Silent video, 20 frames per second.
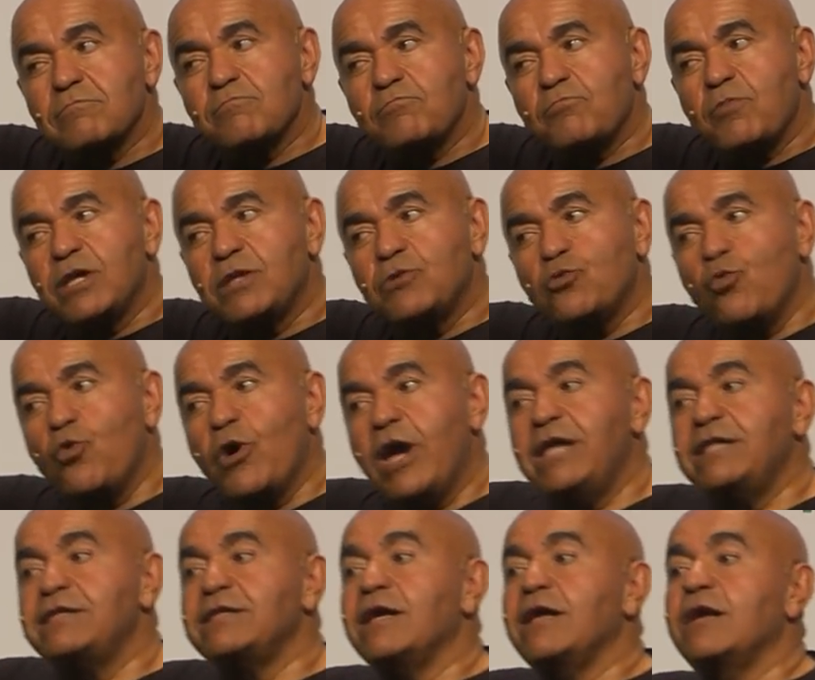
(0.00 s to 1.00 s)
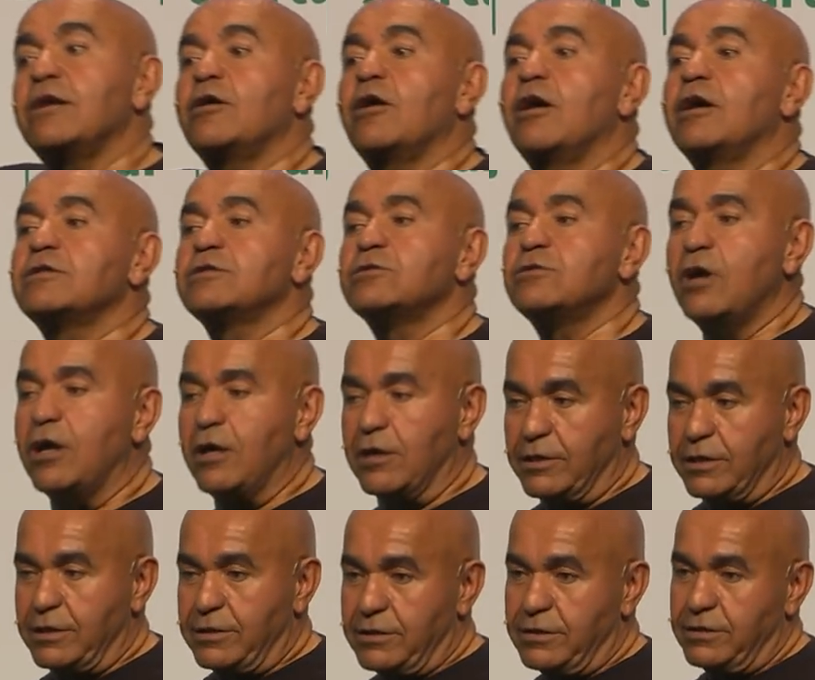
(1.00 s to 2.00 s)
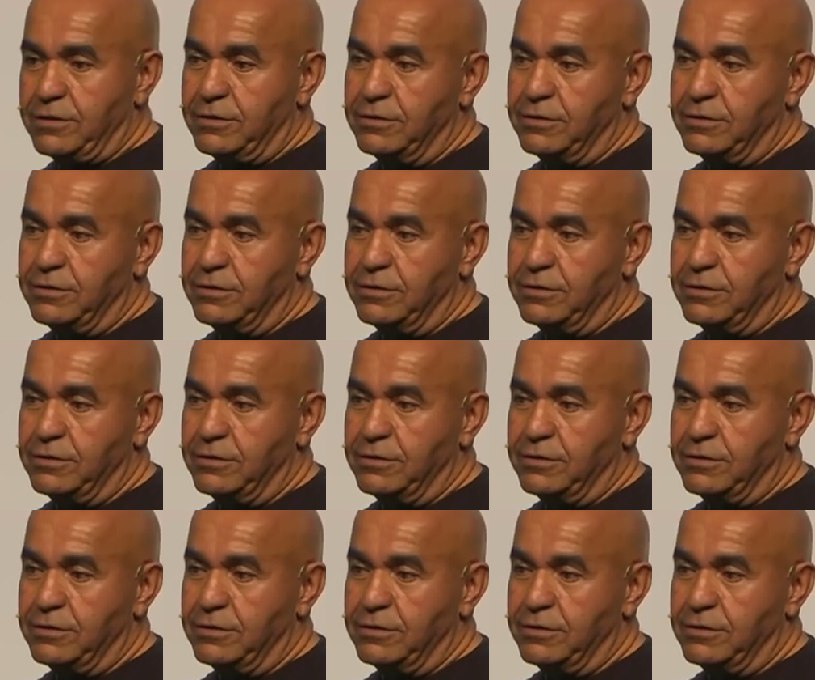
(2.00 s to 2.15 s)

but wait a lot longer.